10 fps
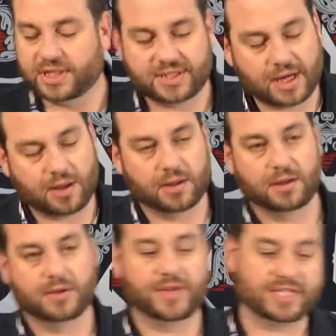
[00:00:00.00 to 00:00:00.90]
sell
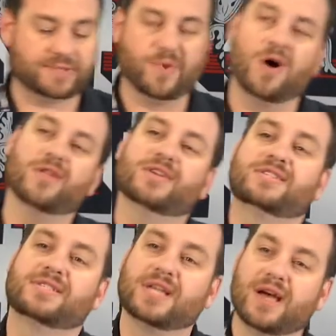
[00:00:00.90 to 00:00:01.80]
the
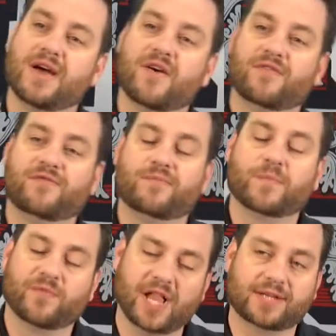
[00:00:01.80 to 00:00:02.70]
smallest
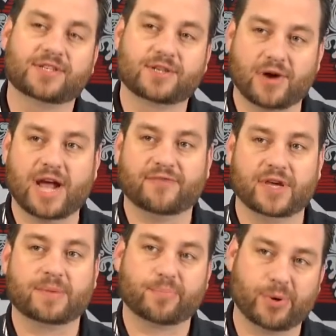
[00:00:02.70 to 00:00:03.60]

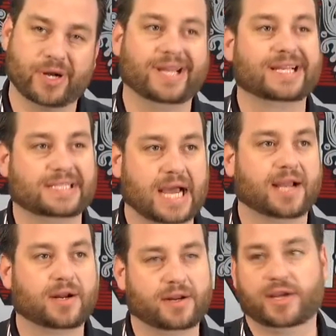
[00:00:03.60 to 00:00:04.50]
flexographic printing and
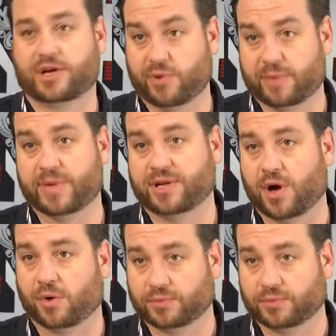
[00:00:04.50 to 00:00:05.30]
die cutting equipment known.